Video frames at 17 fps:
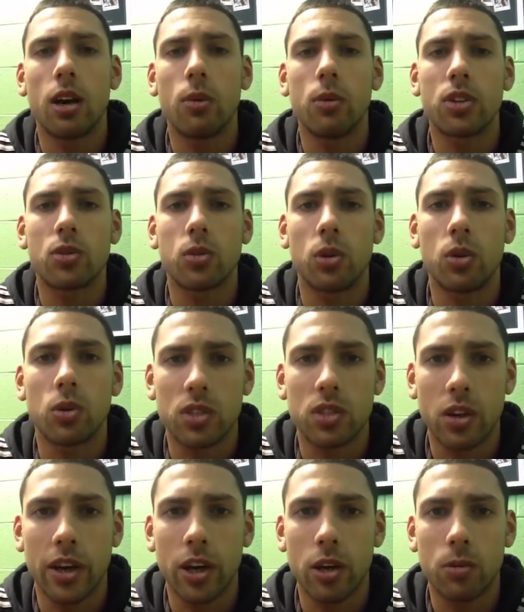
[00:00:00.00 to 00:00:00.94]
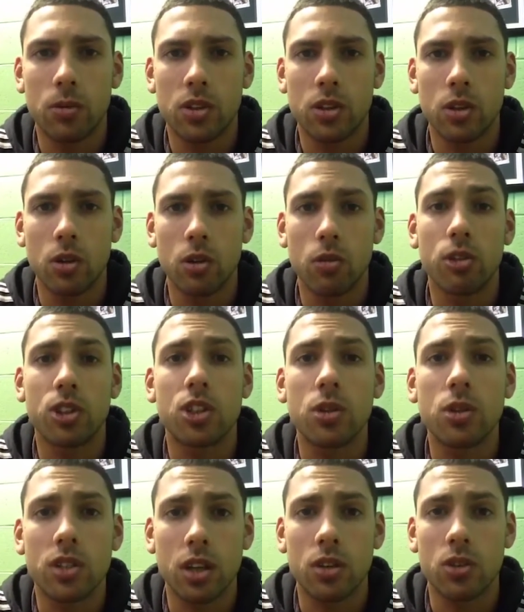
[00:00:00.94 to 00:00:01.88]
which will also help to
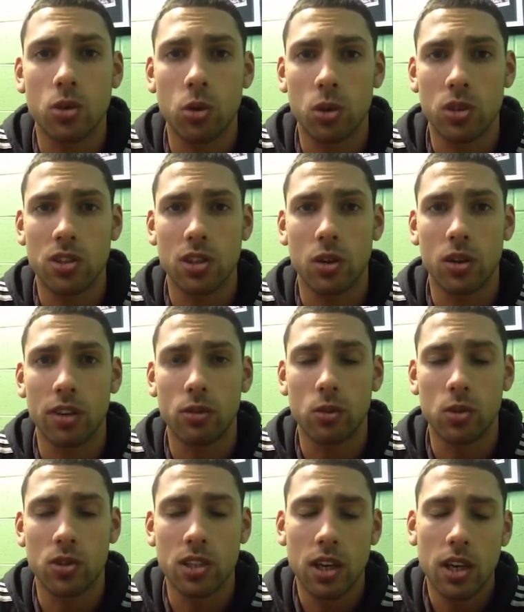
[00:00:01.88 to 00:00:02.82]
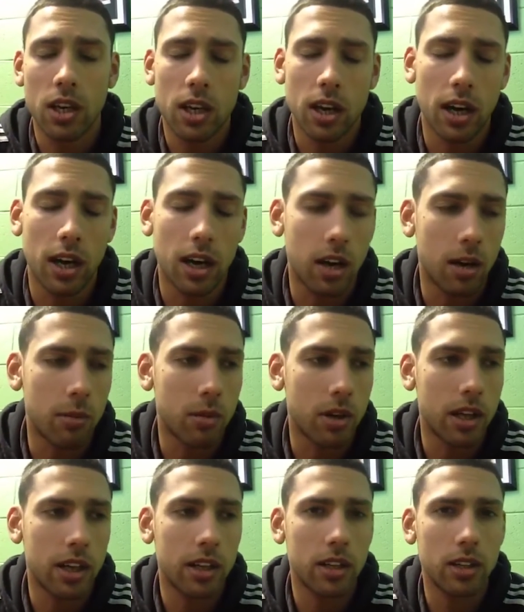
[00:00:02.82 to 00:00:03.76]
reduce those cortisol levels.
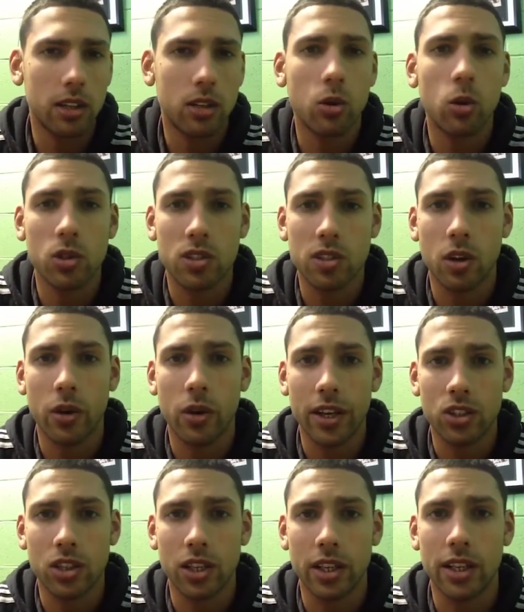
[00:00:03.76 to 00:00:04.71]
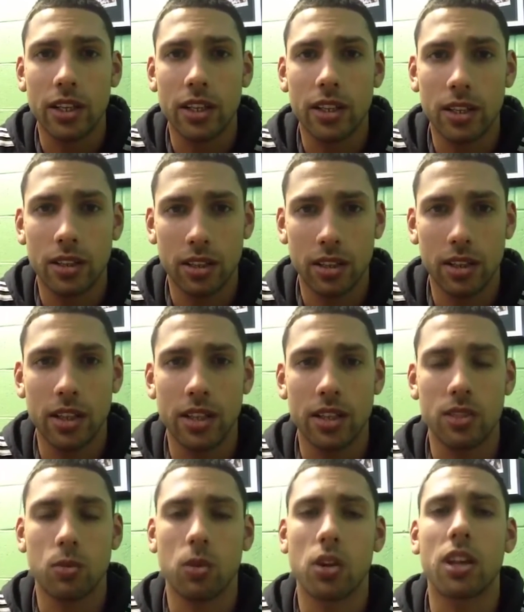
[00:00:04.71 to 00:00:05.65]
Cortisol actually
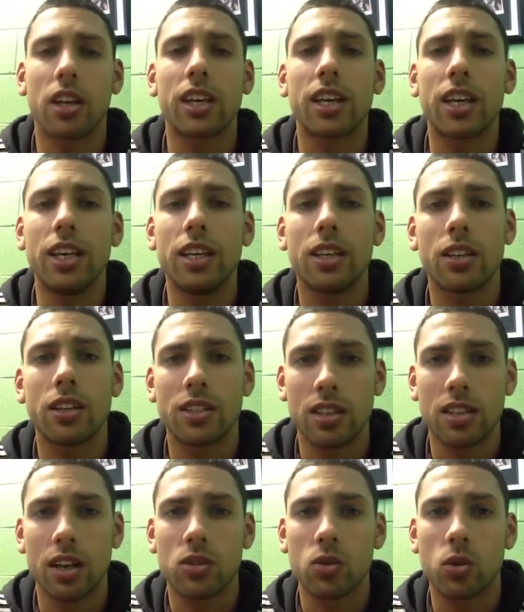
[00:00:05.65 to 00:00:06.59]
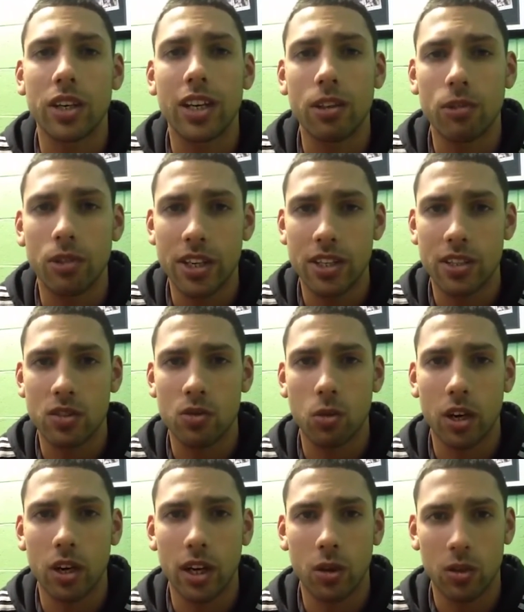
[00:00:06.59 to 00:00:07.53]
is one of the key concerns or key reasons
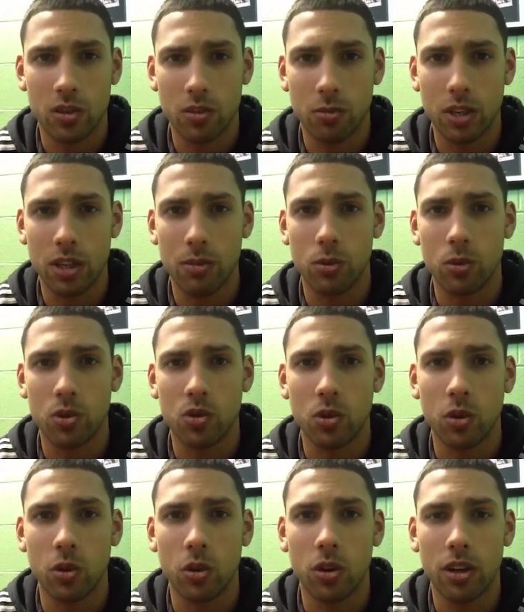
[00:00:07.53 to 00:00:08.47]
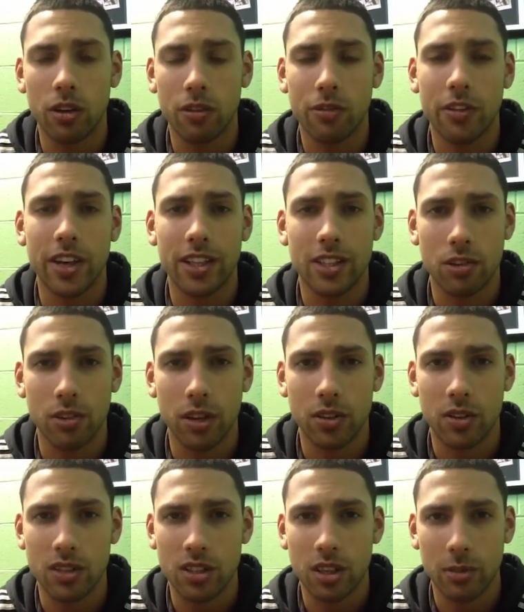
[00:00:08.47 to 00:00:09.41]
why a lot of people store fat
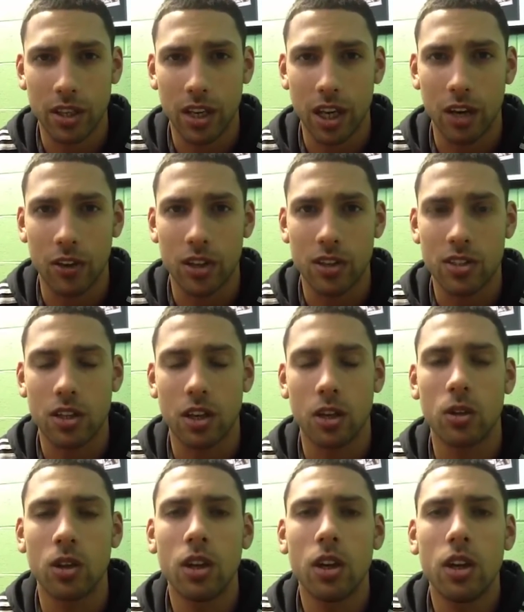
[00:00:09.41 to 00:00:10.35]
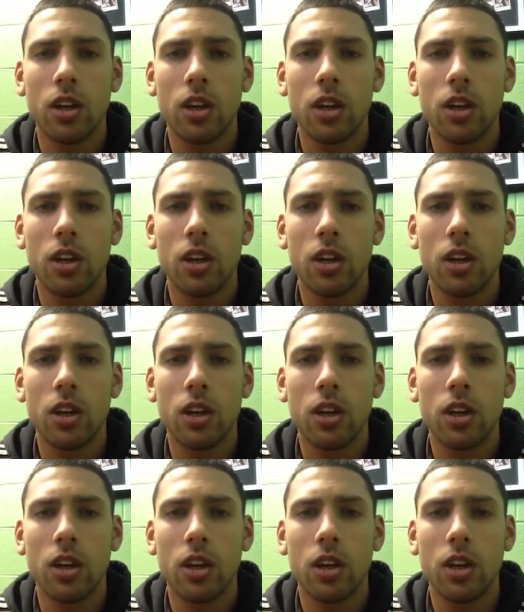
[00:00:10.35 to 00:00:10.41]
around the stomach area. So